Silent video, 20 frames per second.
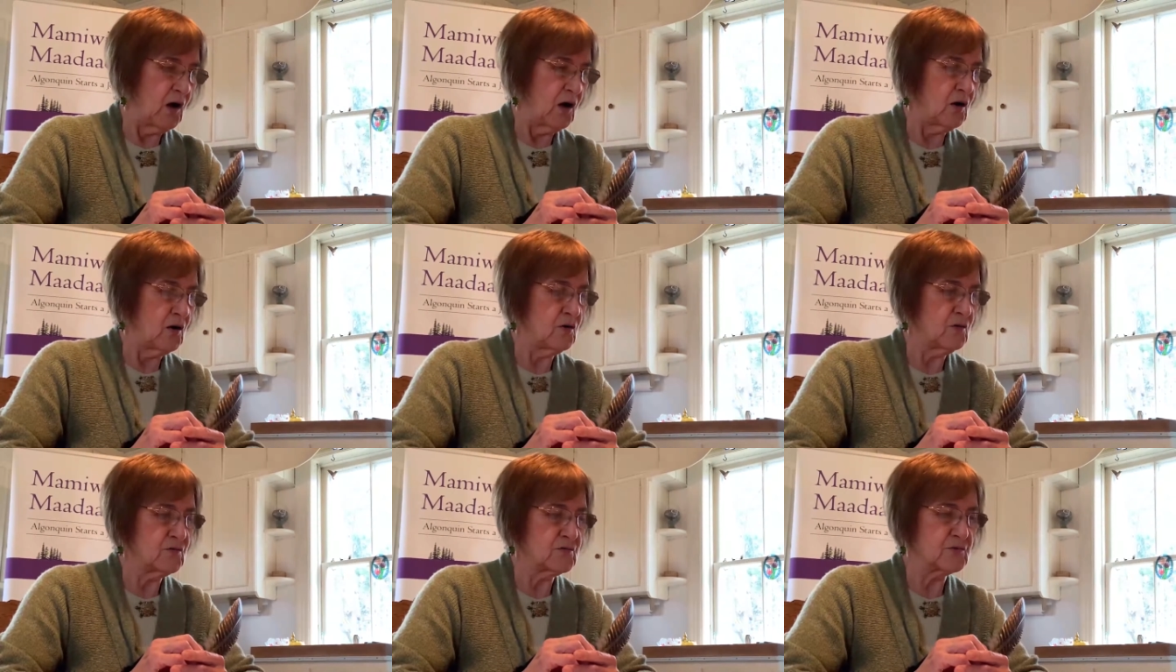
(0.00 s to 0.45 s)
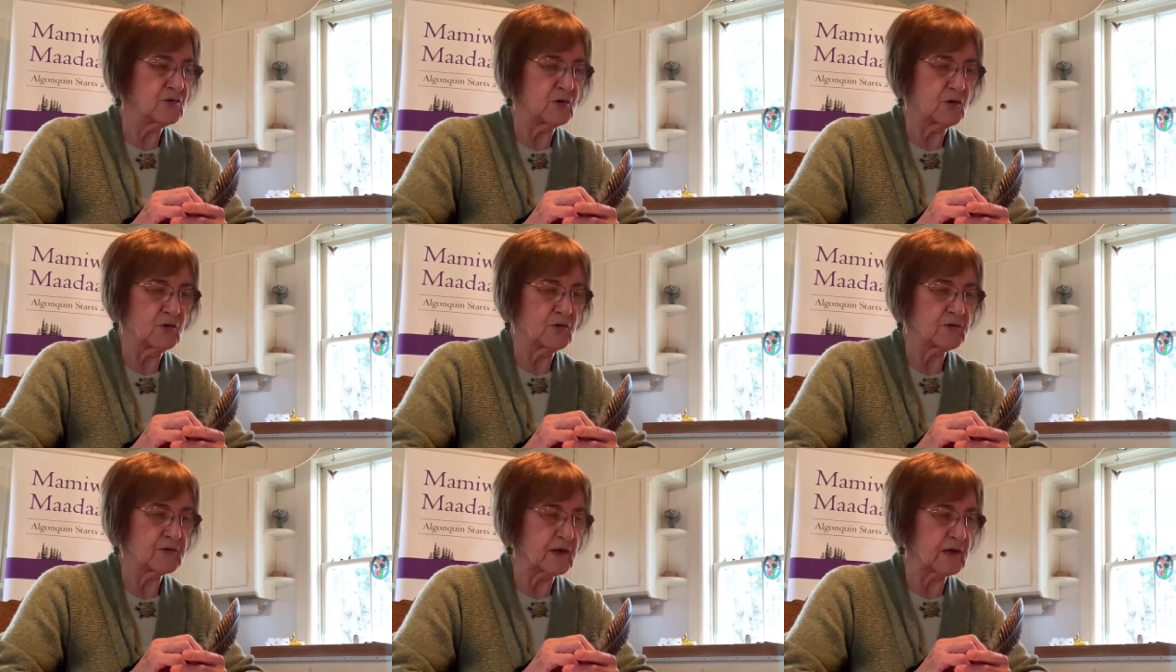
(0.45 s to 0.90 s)
Oh
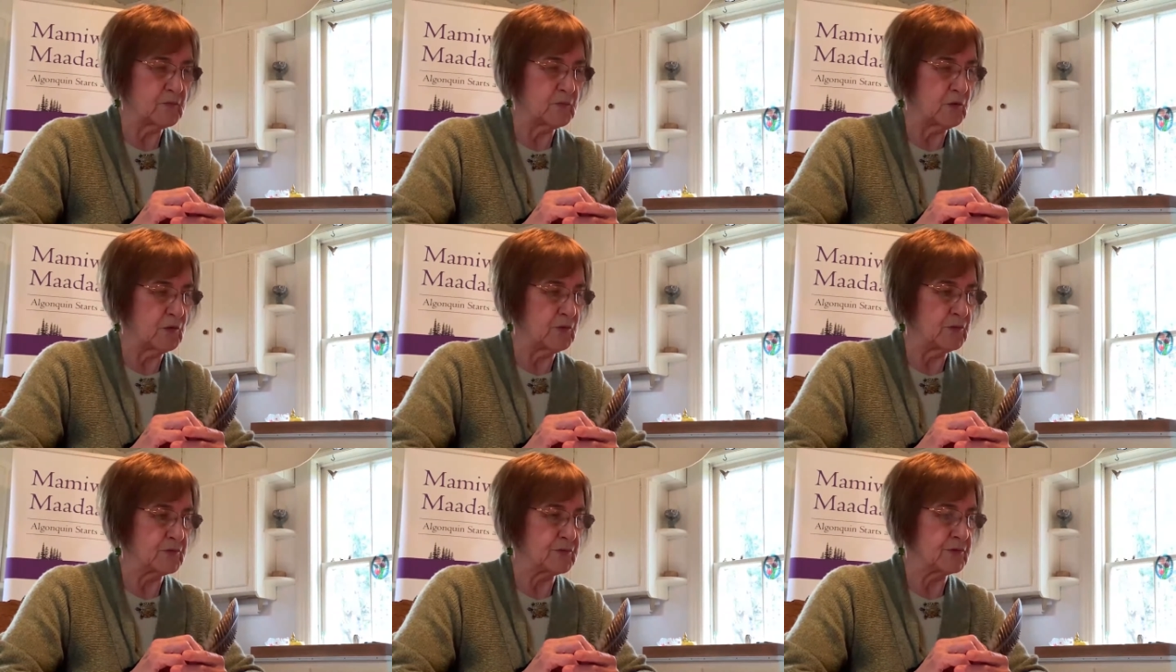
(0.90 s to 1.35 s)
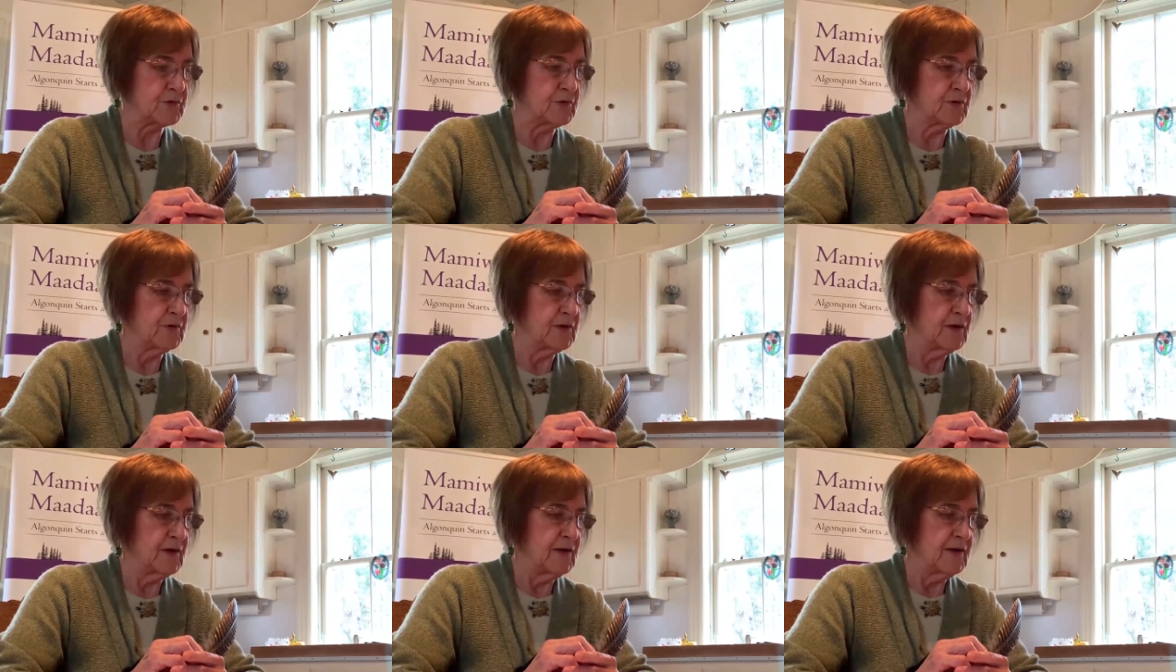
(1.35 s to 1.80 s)
no, they moaned.
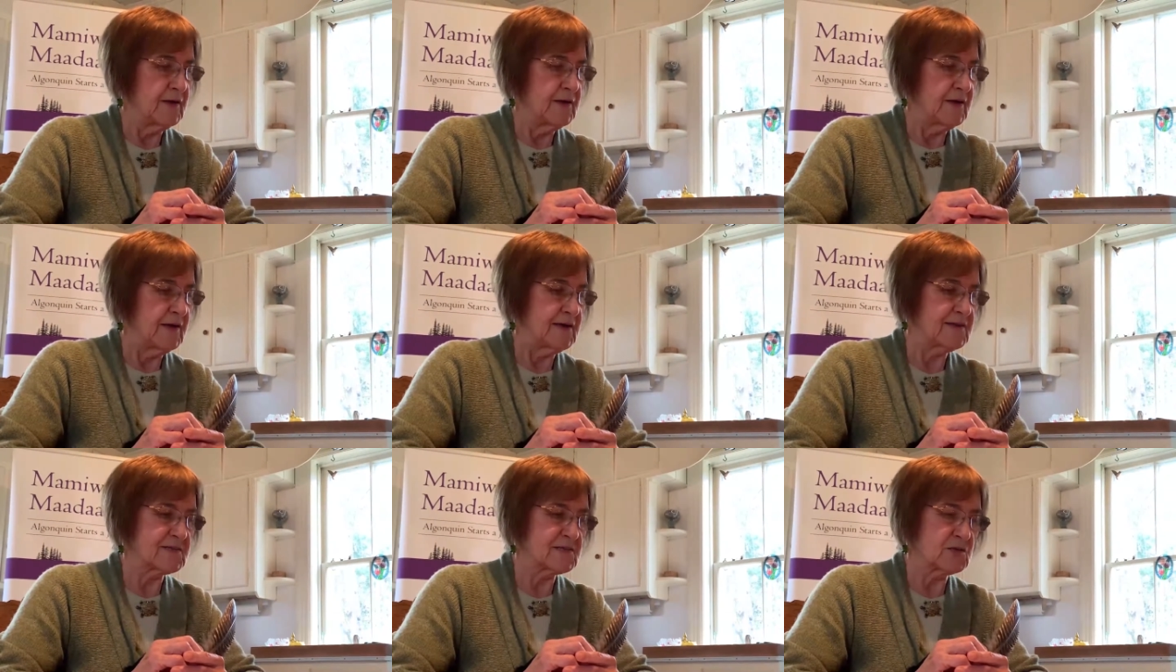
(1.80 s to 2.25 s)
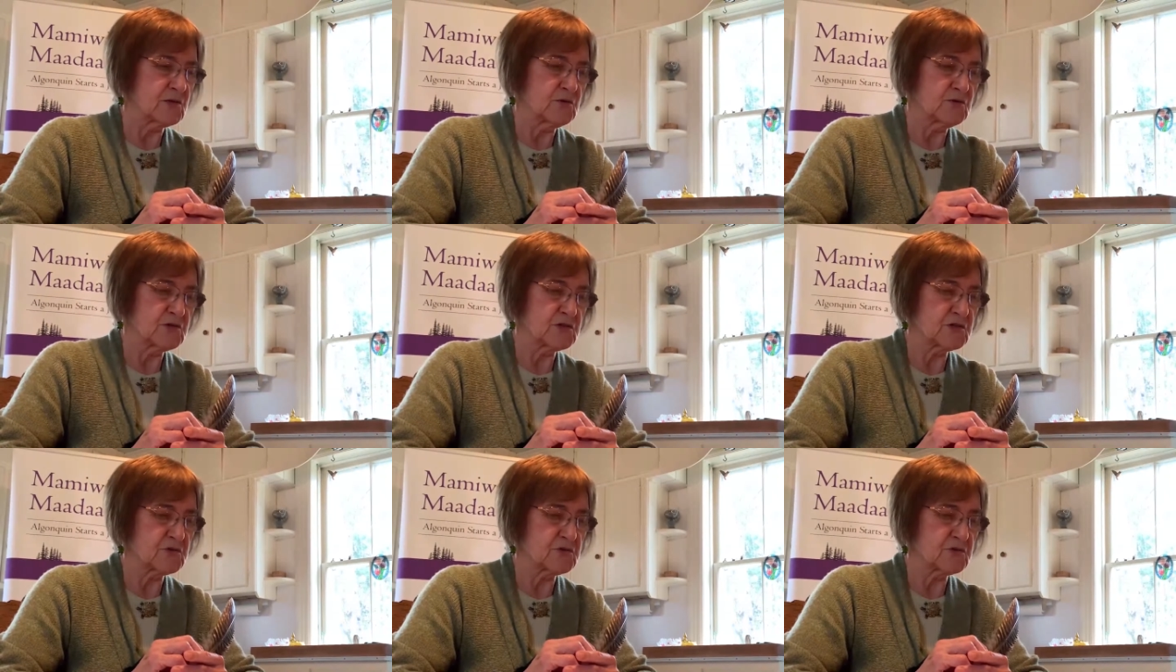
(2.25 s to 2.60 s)
It's those